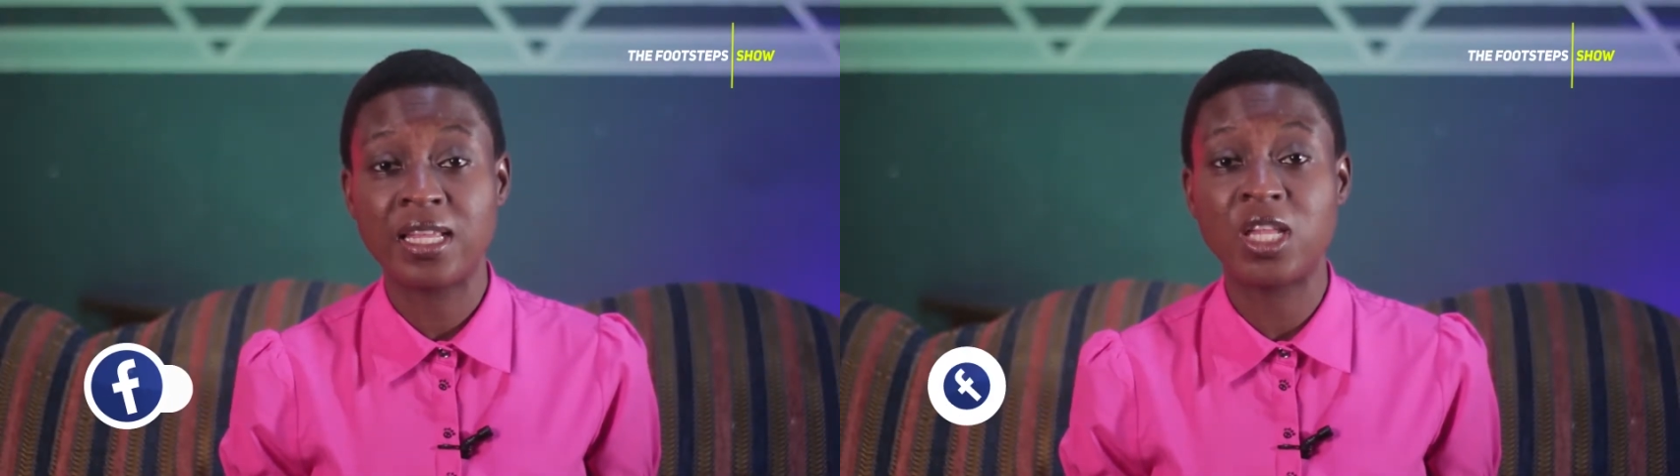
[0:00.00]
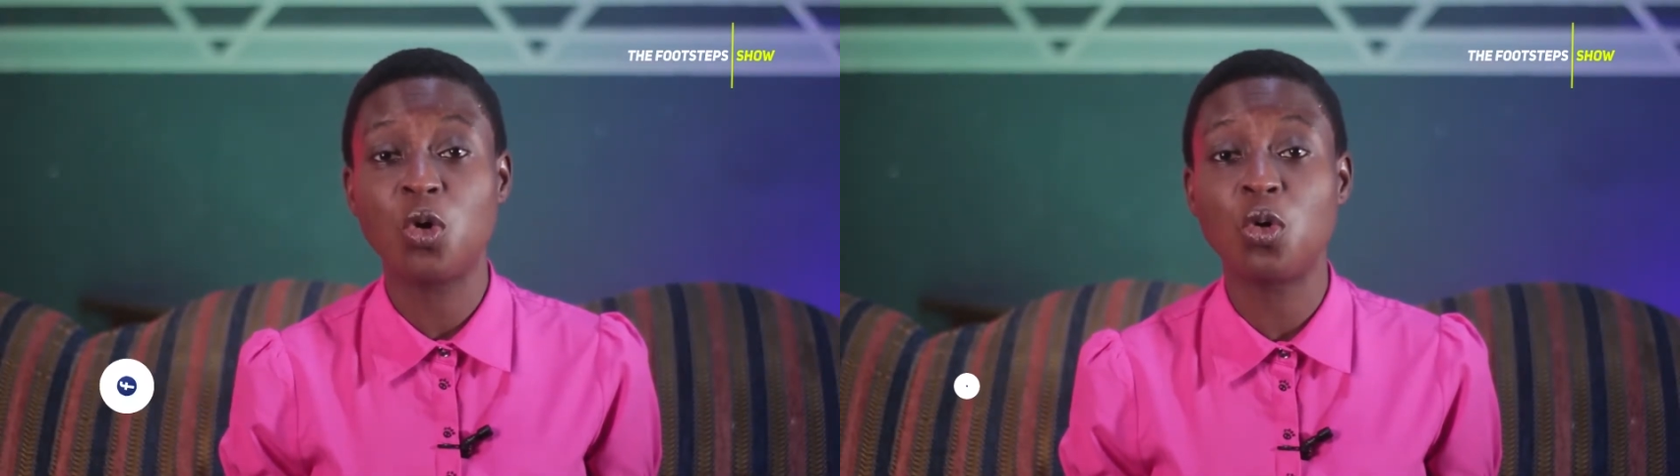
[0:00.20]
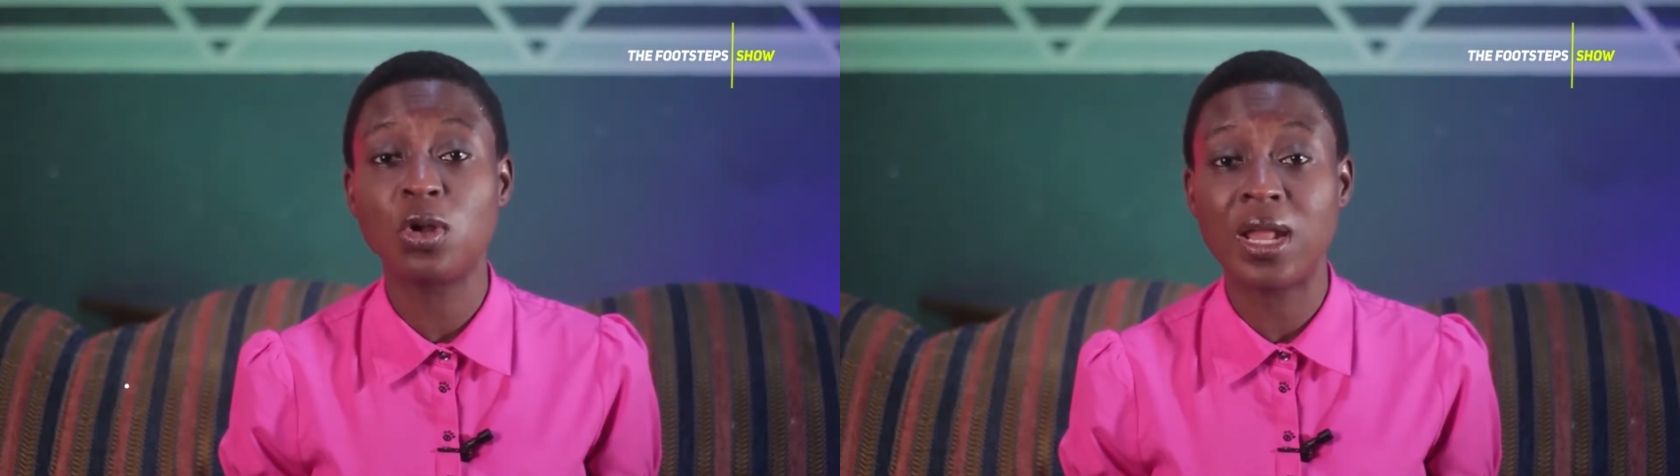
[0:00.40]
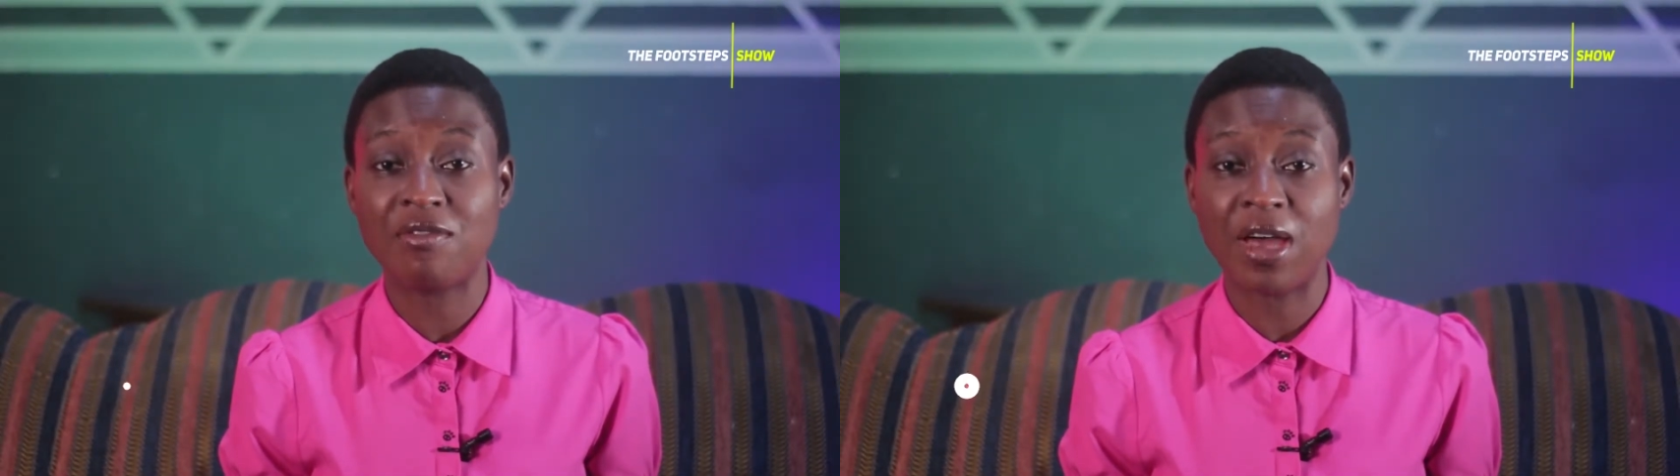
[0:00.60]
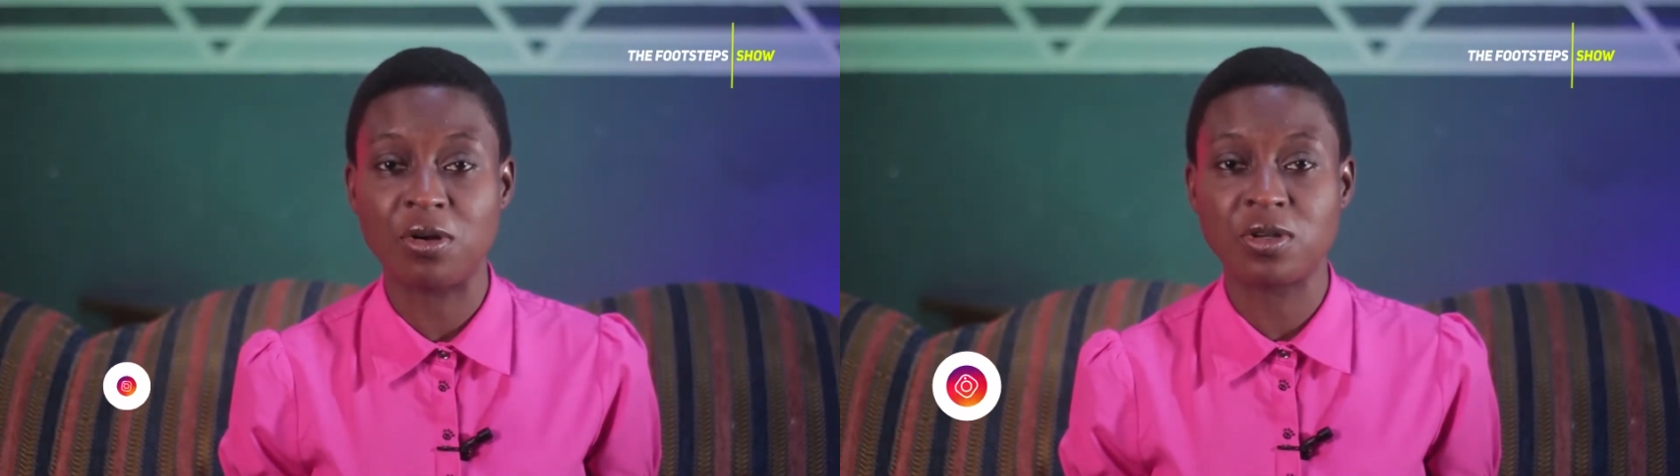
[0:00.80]
the
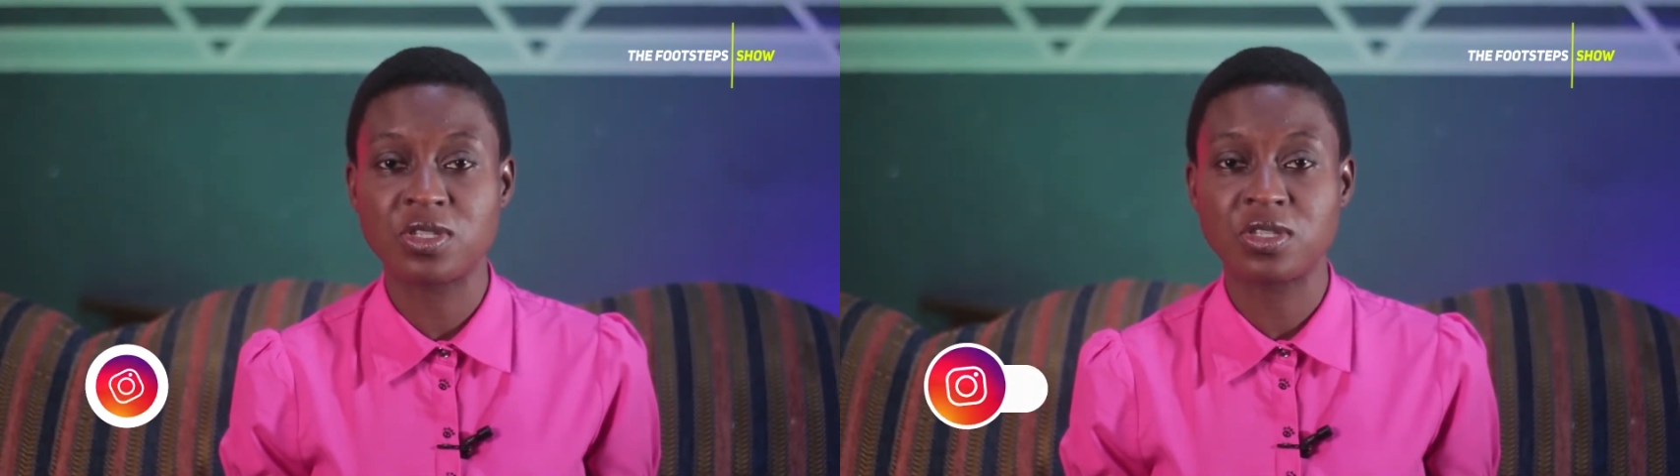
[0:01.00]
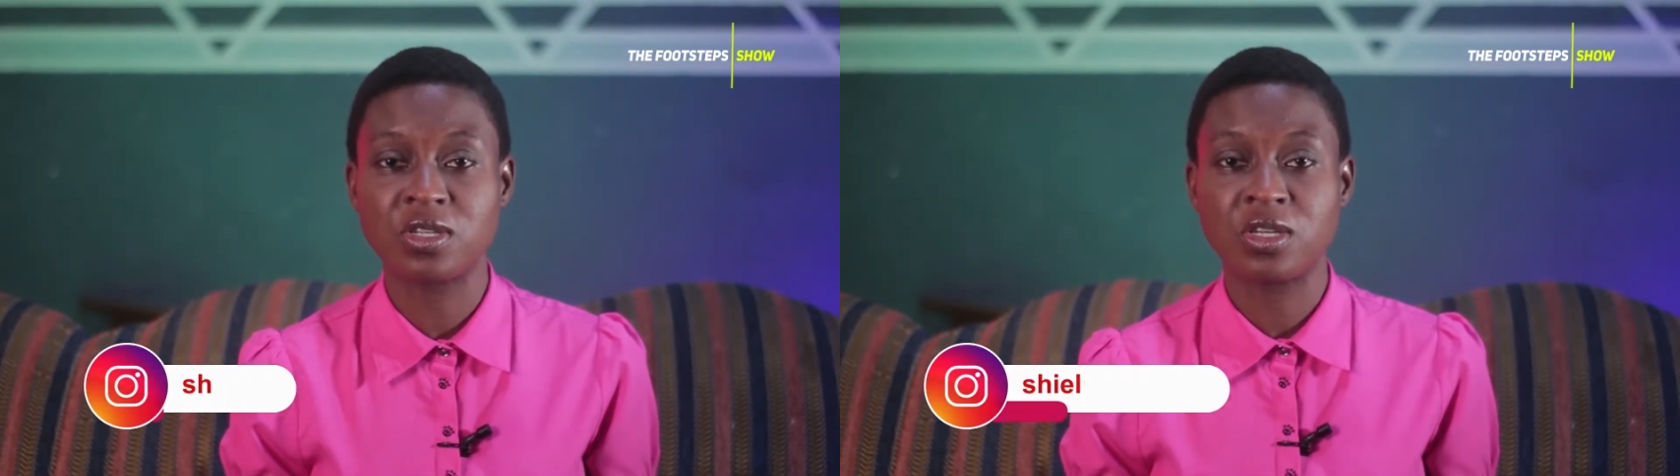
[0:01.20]
coronavirus.